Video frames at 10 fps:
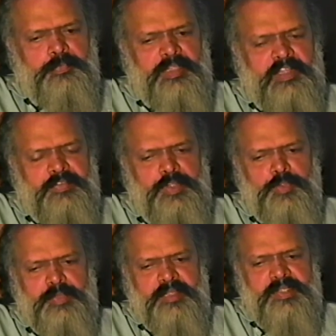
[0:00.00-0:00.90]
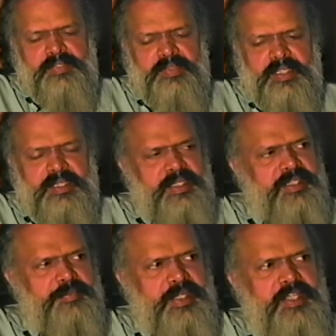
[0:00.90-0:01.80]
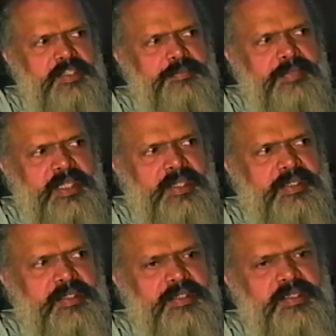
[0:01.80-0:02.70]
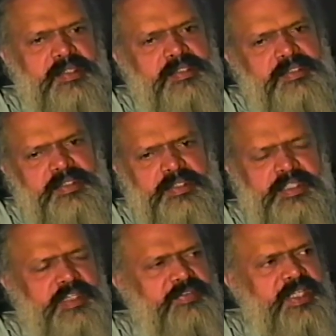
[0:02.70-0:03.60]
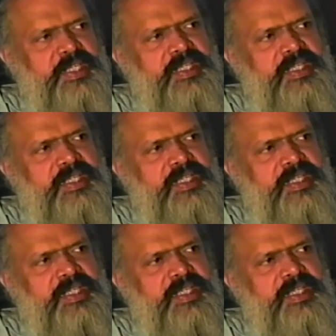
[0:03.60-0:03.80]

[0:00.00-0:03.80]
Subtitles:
avenue by which we can get the money back is TV.